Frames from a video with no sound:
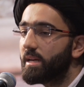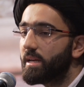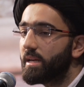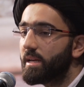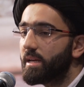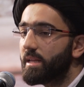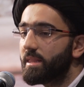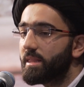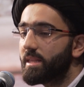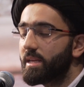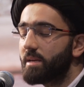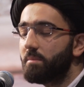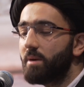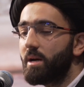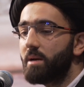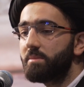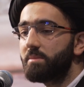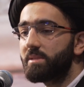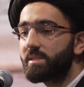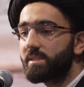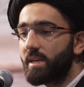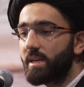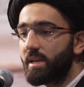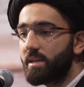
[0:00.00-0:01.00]
The Imam
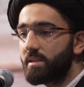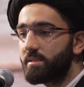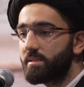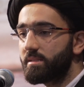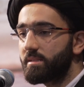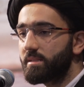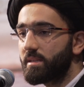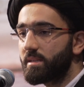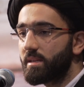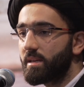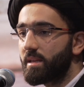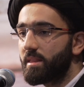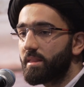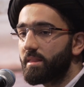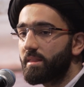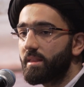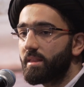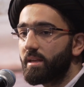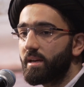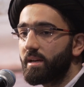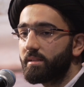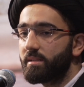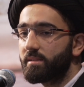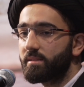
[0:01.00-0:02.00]
says
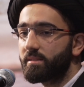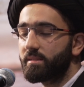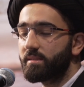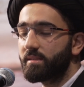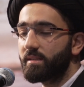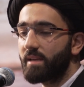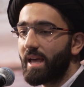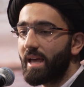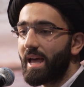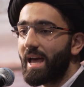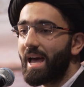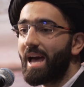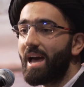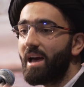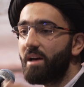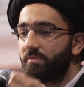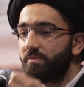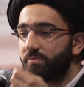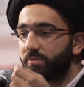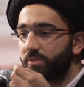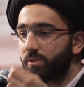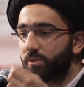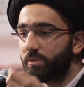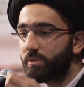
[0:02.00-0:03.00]
that
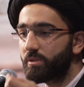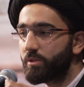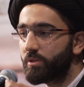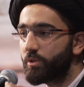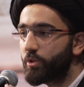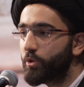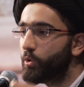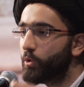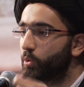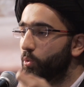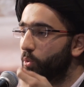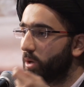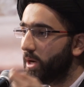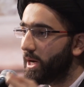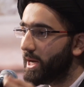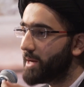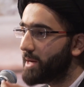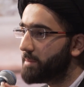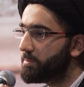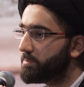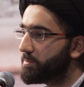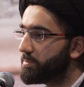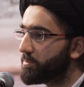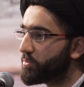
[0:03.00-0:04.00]
after Nuh
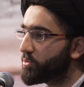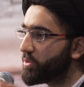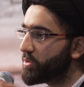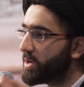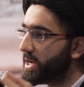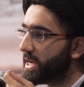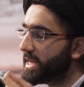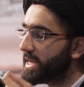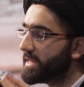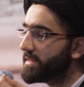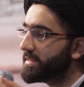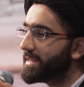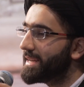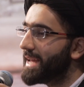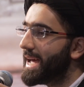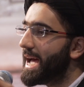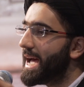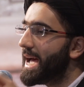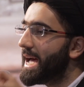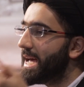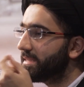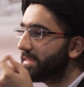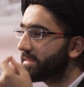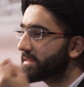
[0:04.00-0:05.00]
prayed and
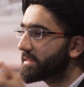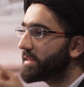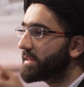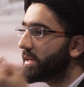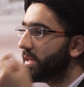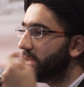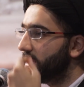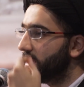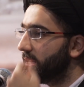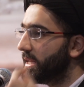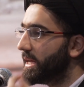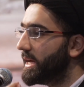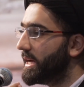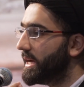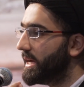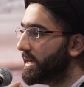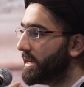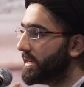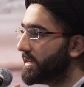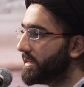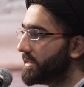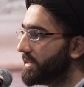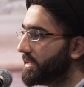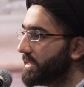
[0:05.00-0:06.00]
asked
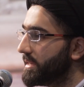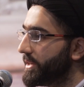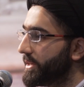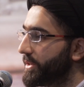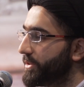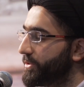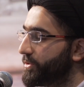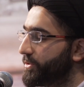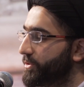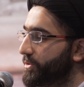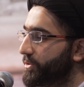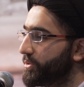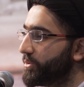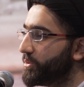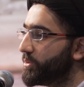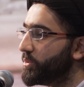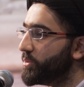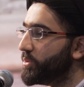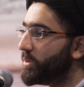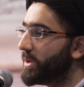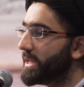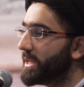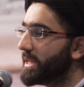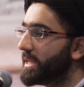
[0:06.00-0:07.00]
Allah
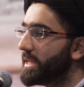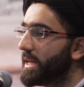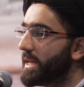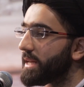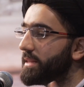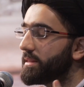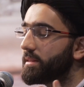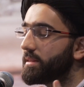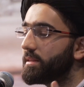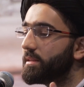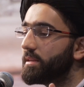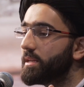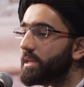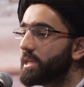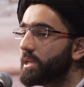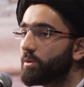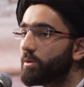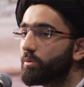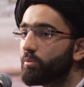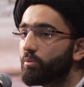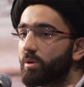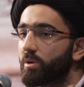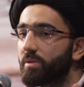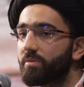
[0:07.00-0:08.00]
to let the
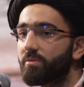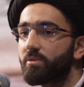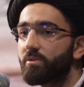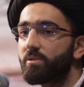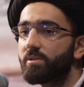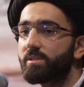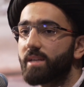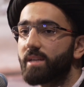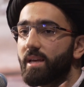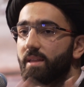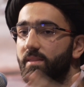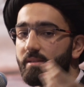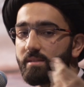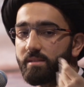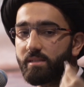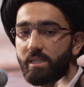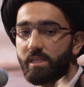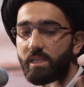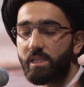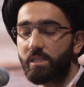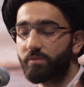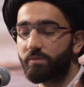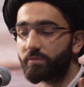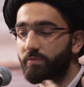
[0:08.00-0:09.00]
rivers and the
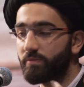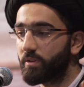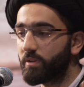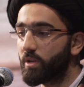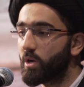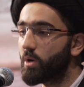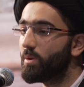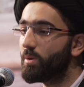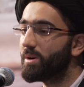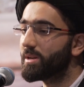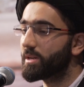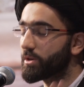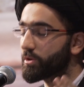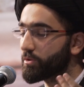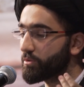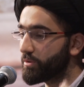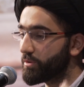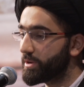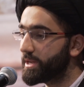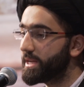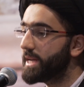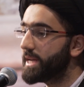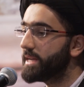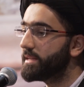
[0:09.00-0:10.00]
seas flow and
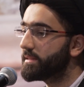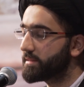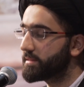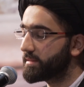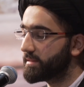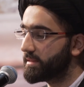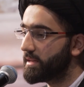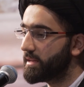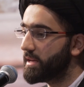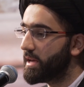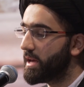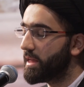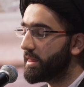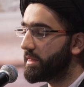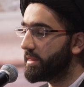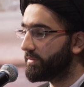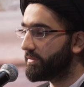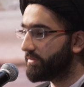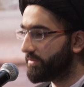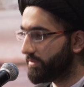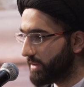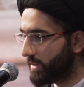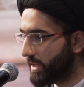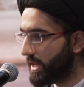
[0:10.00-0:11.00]
create the
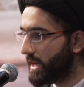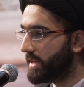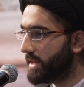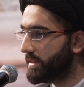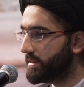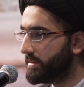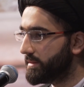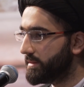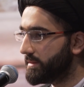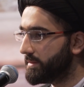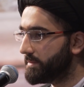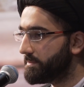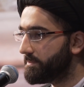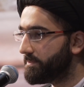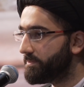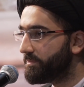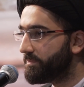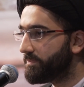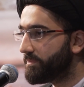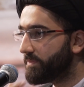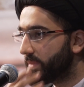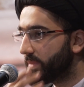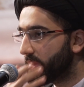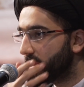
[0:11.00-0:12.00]
flood,
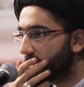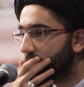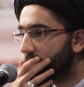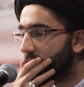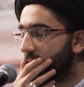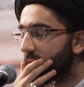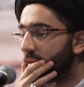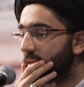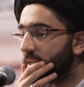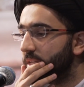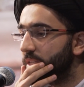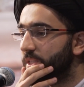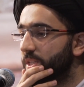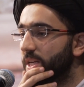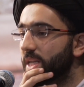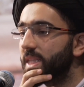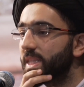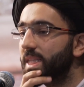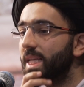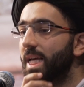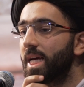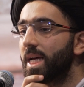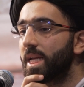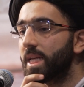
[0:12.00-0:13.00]

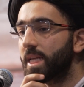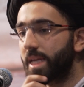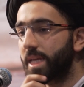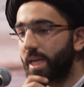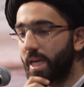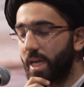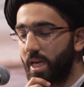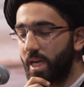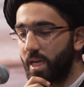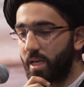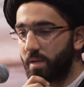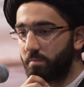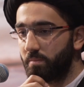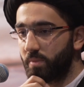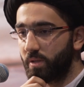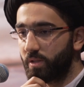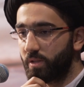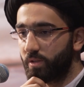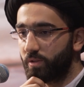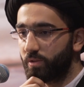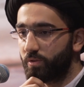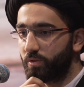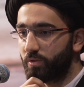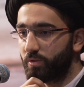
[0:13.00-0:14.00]
Shaitan came
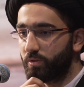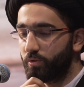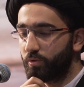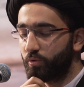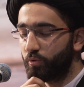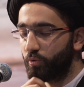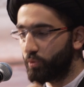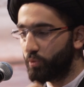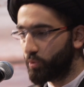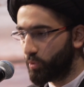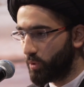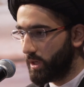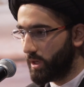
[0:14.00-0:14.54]
to Nuh.